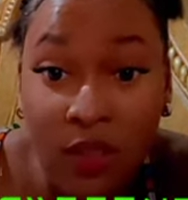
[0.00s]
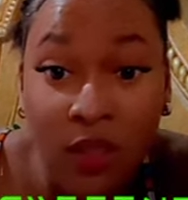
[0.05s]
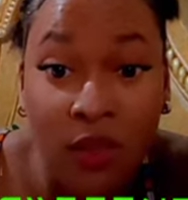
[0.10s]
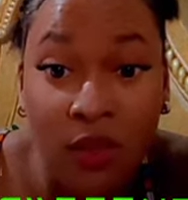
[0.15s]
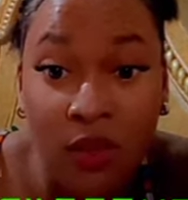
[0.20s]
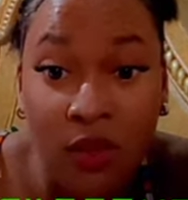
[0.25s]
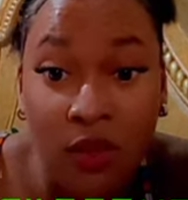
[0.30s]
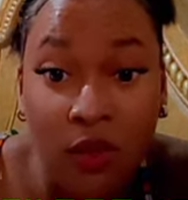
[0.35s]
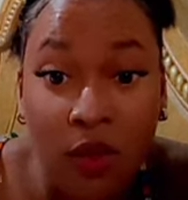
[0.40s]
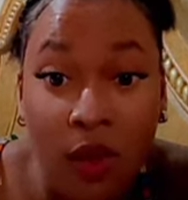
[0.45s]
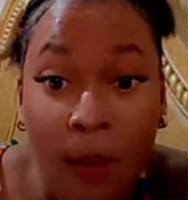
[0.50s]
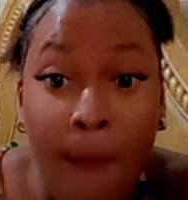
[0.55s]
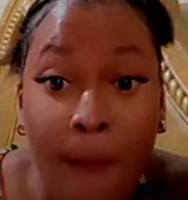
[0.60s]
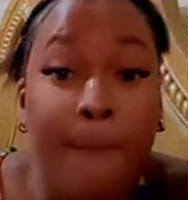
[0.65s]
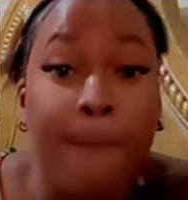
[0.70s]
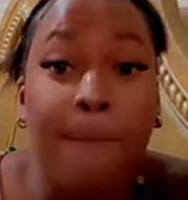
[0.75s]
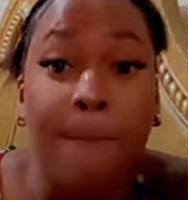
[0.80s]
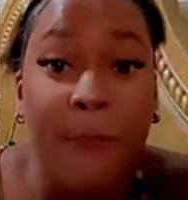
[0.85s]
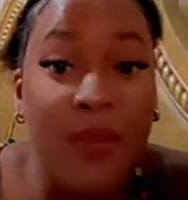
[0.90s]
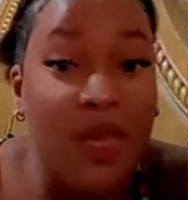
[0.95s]
You understand?
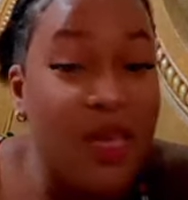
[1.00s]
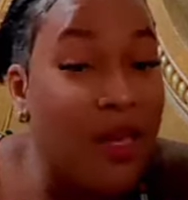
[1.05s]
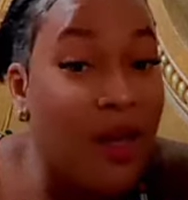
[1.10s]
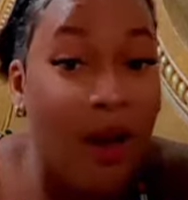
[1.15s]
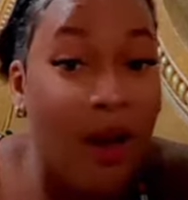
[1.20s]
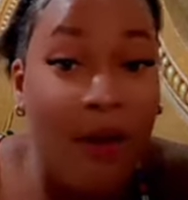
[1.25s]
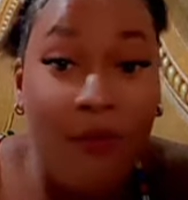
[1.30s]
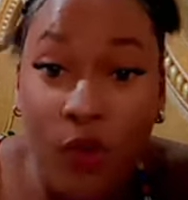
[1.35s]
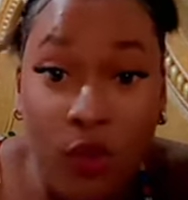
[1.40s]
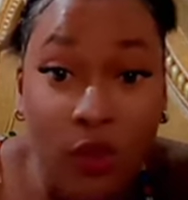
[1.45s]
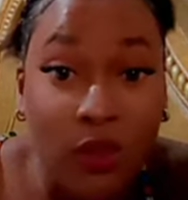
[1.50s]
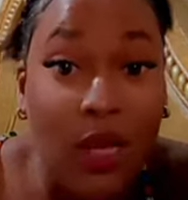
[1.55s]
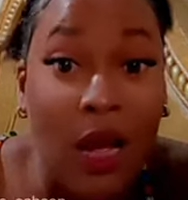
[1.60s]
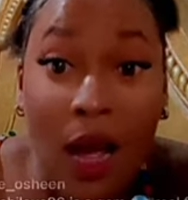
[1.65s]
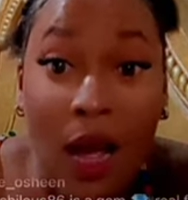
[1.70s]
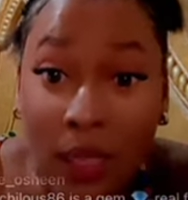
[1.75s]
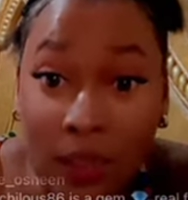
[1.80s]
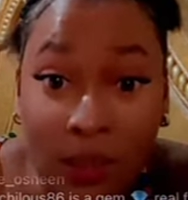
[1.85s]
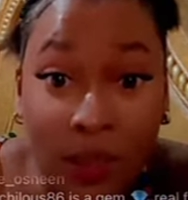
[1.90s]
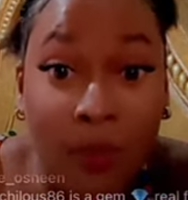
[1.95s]
Me have to
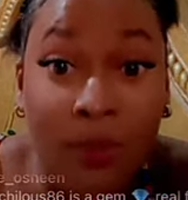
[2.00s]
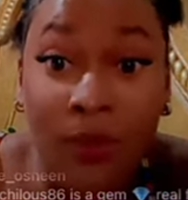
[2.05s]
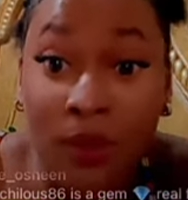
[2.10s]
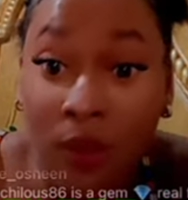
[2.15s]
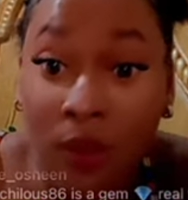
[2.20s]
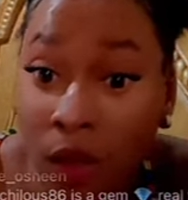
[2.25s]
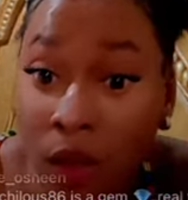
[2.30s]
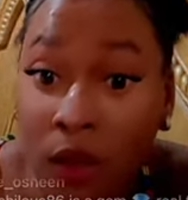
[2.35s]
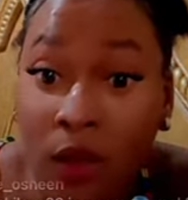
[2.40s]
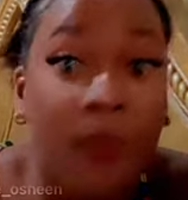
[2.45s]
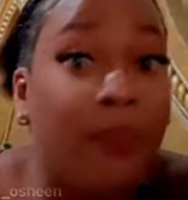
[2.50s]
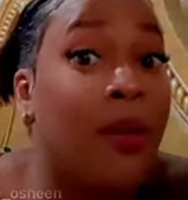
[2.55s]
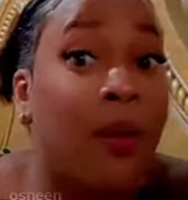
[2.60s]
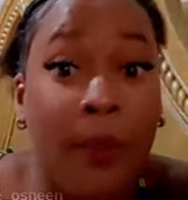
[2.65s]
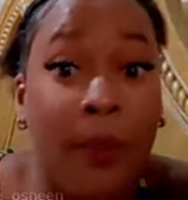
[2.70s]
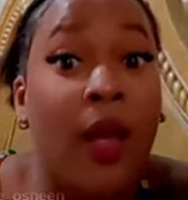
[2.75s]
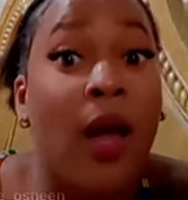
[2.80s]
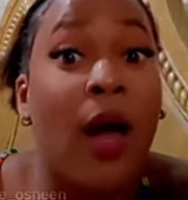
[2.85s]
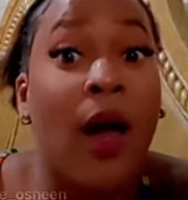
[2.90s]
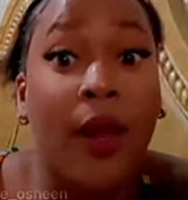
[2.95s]
just accept, say,
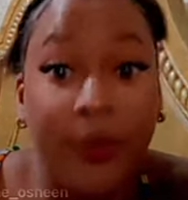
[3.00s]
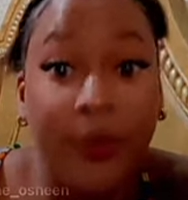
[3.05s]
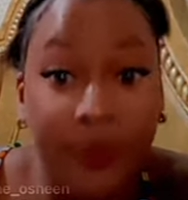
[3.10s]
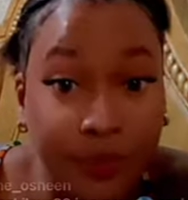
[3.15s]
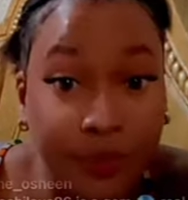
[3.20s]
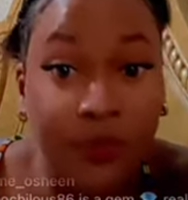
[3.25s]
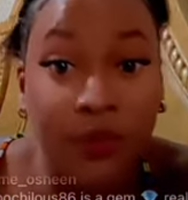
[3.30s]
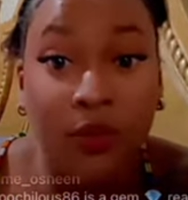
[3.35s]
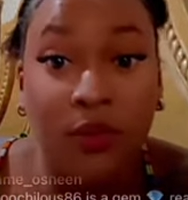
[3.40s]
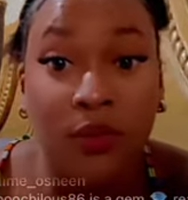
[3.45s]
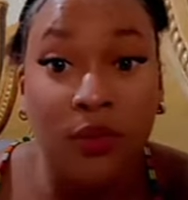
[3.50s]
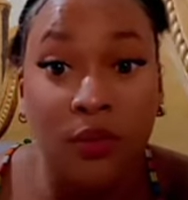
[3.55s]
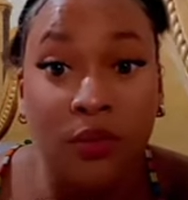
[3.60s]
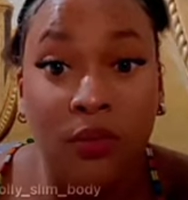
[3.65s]
the baby gone.